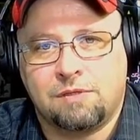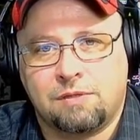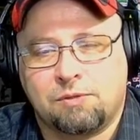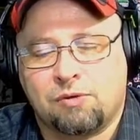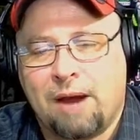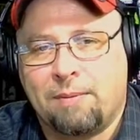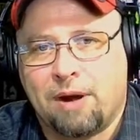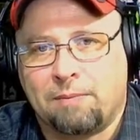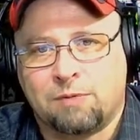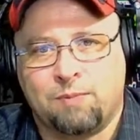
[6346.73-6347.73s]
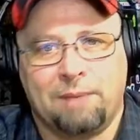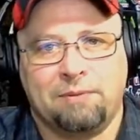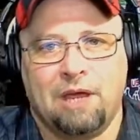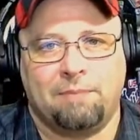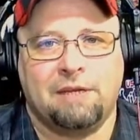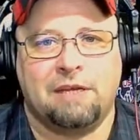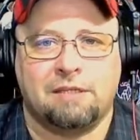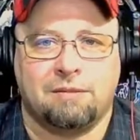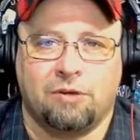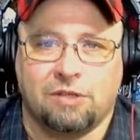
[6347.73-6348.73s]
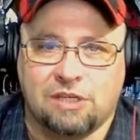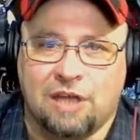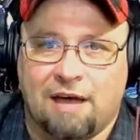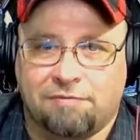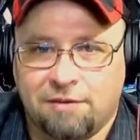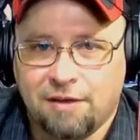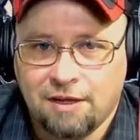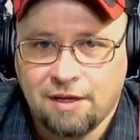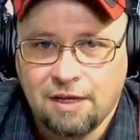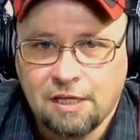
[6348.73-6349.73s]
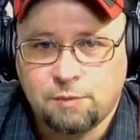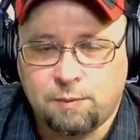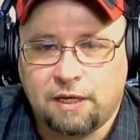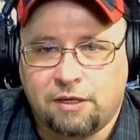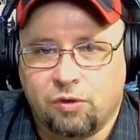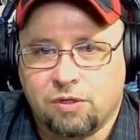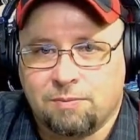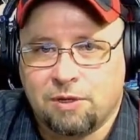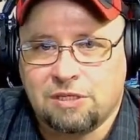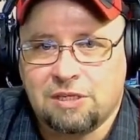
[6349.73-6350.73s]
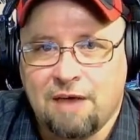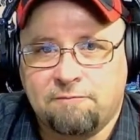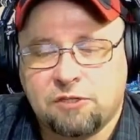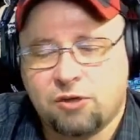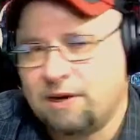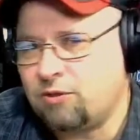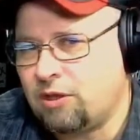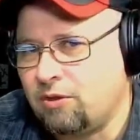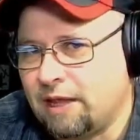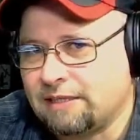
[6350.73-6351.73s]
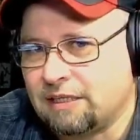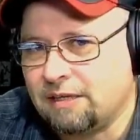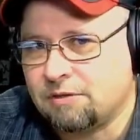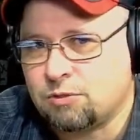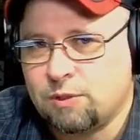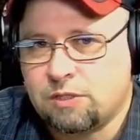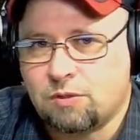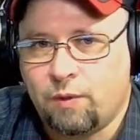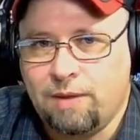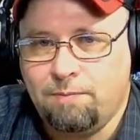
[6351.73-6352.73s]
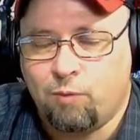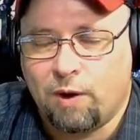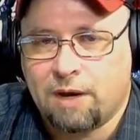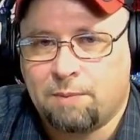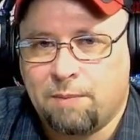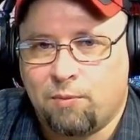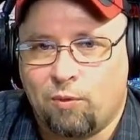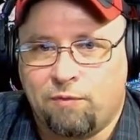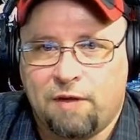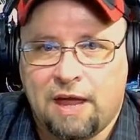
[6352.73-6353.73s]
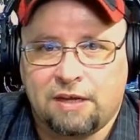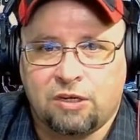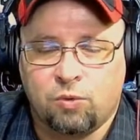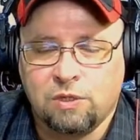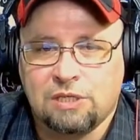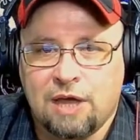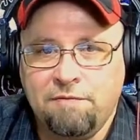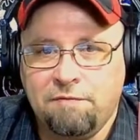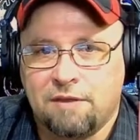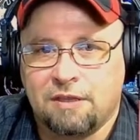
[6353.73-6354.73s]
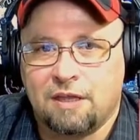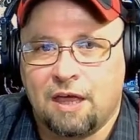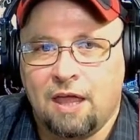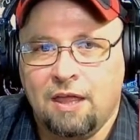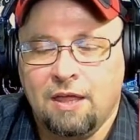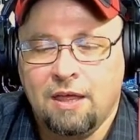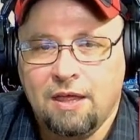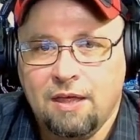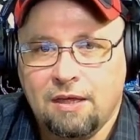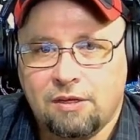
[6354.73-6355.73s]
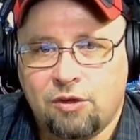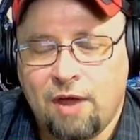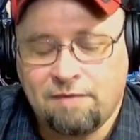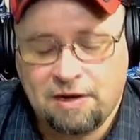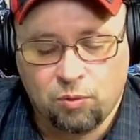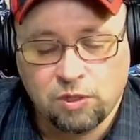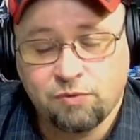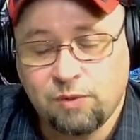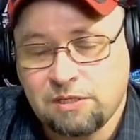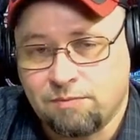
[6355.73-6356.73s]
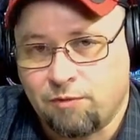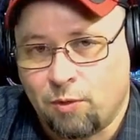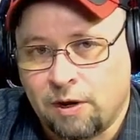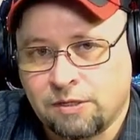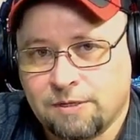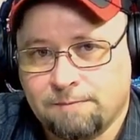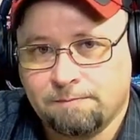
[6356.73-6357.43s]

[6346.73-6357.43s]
subscriber numbers pumped up. He does some good stuff. Speaking of doing some good stuff, is there anything you'd like to leave us with, Squib? Where can people find your stuff? And you have any words of wisdom for us?